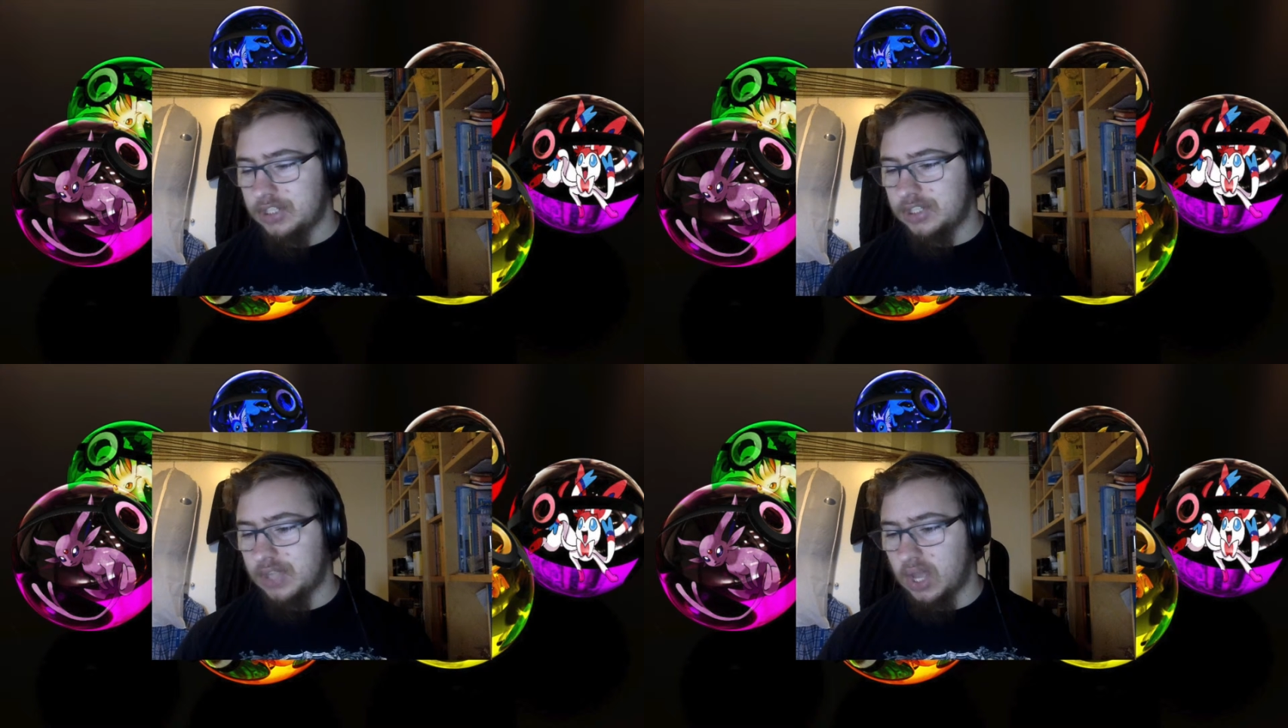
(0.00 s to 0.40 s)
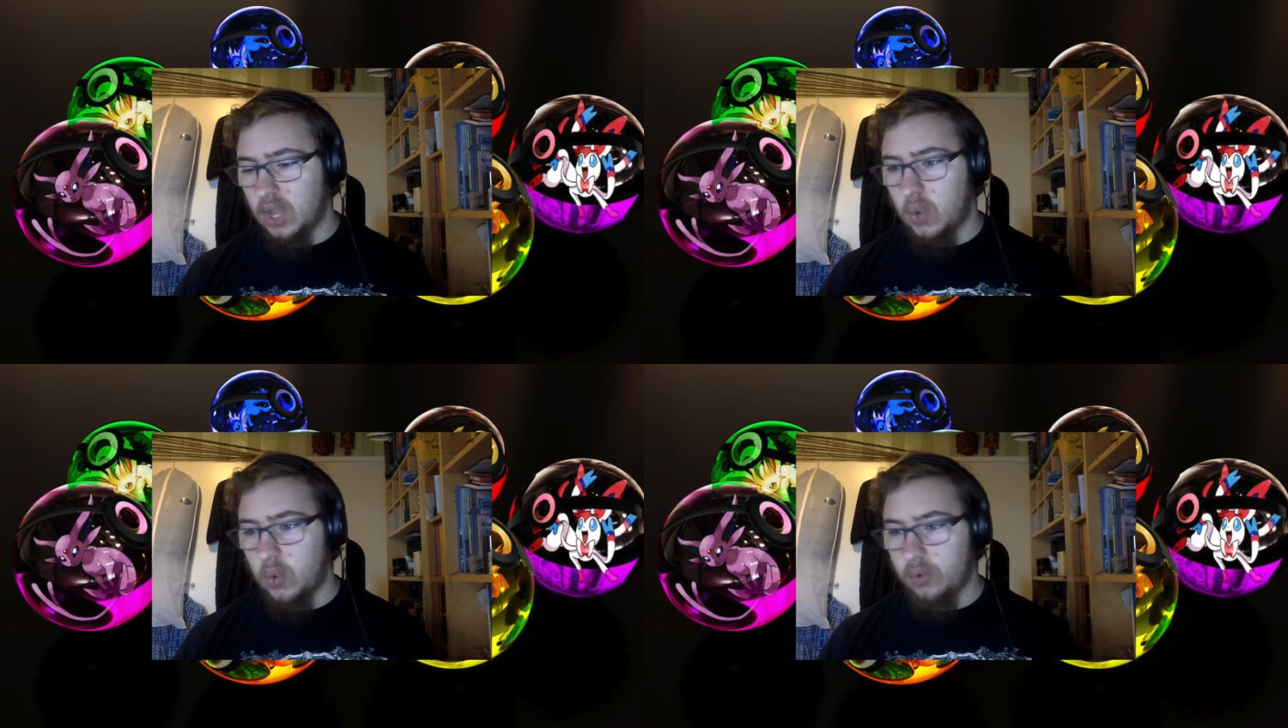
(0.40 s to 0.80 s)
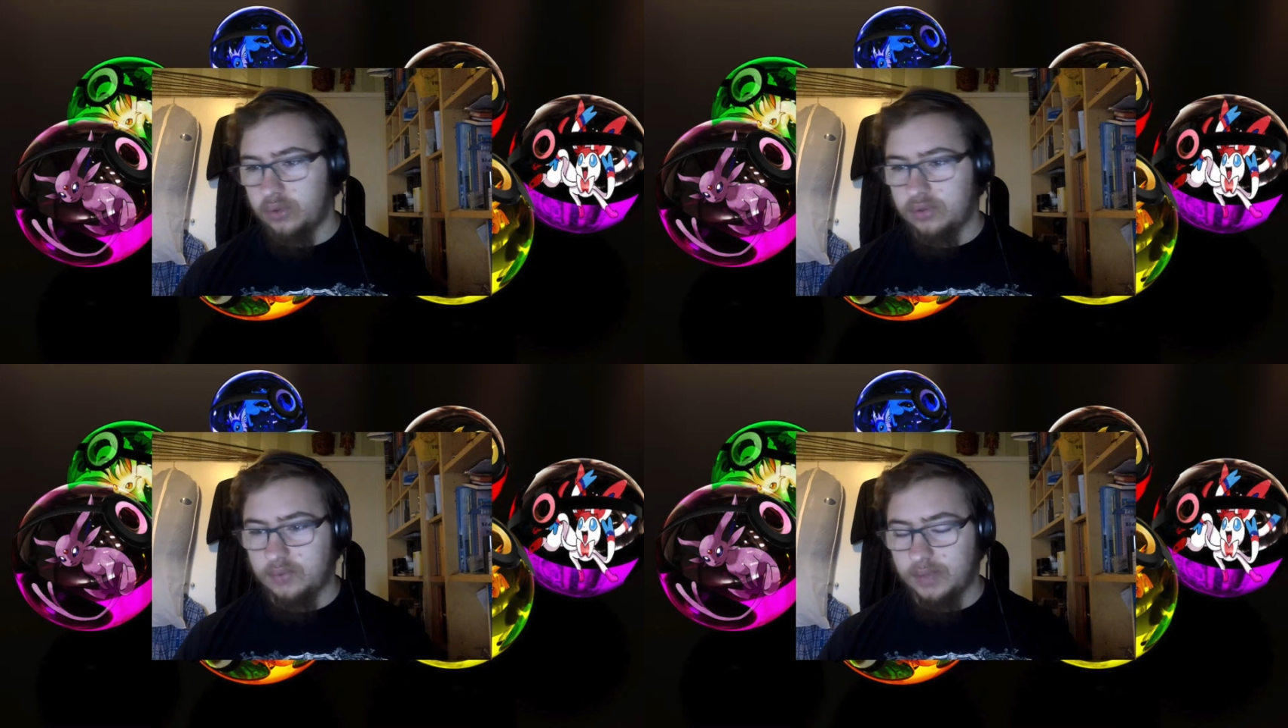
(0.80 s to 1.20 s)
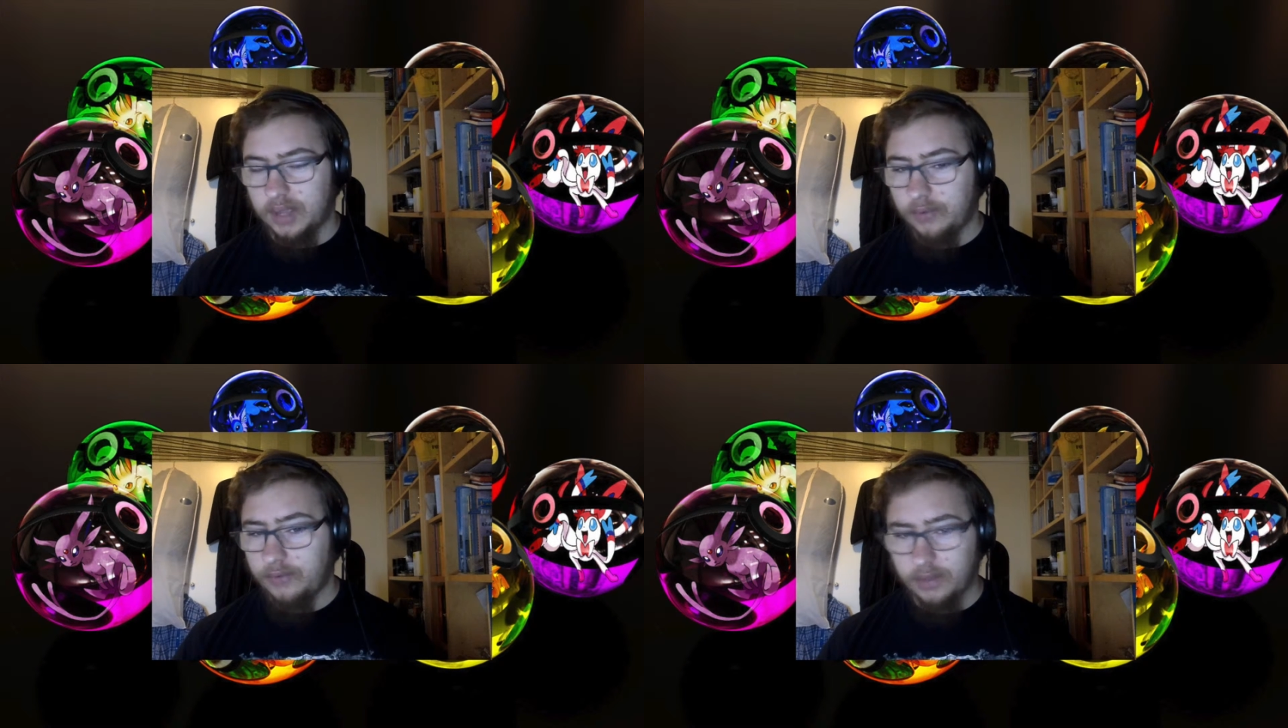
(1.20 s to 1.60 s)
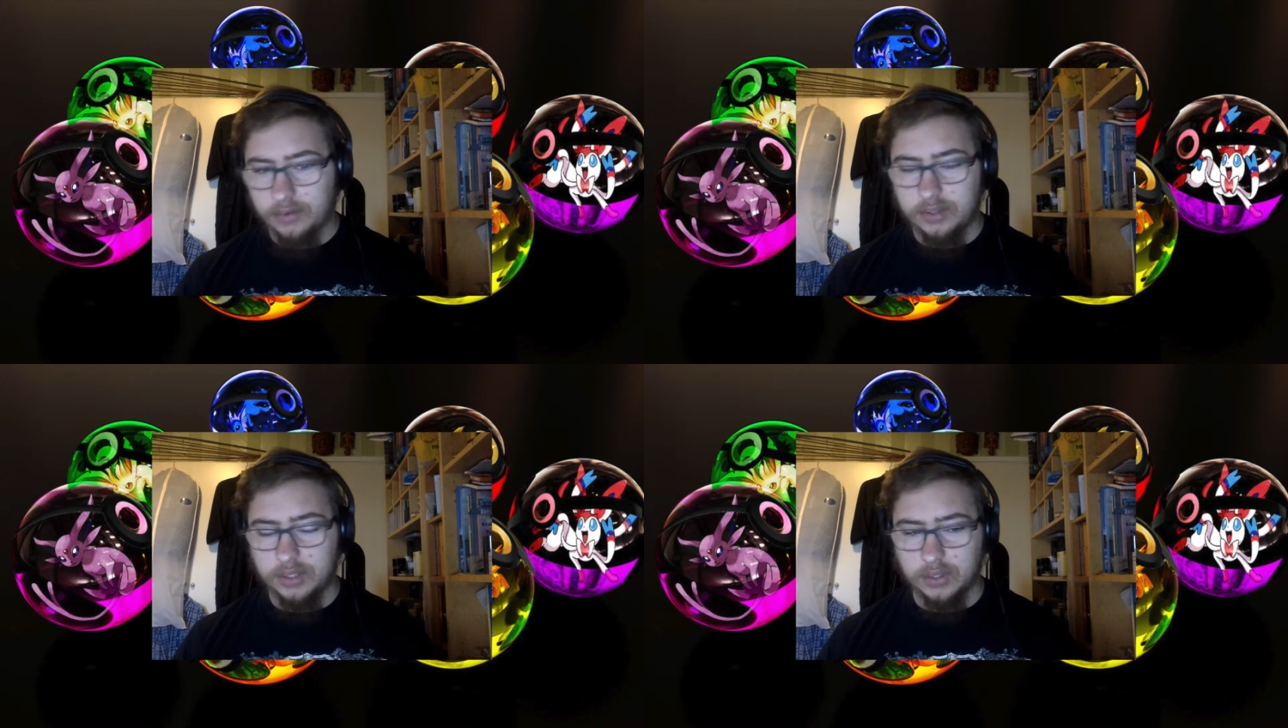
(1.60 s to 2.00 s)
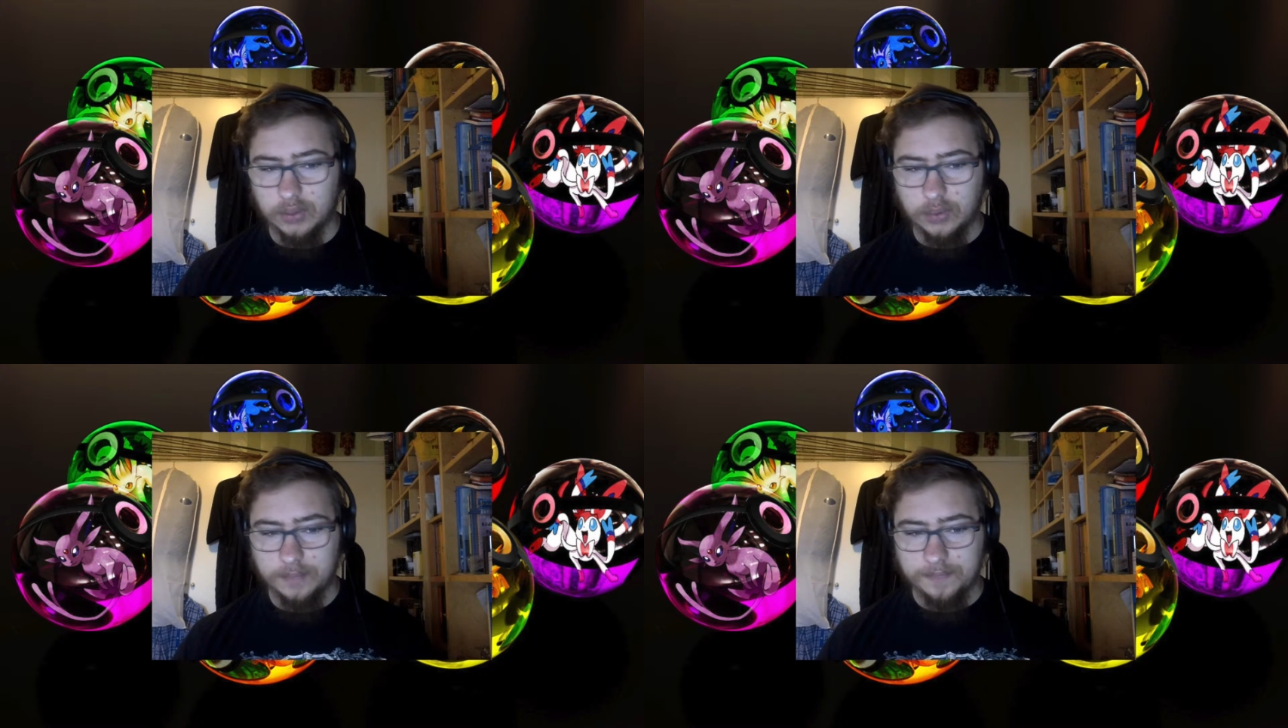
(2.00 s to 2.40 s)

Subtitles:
So, without further ado,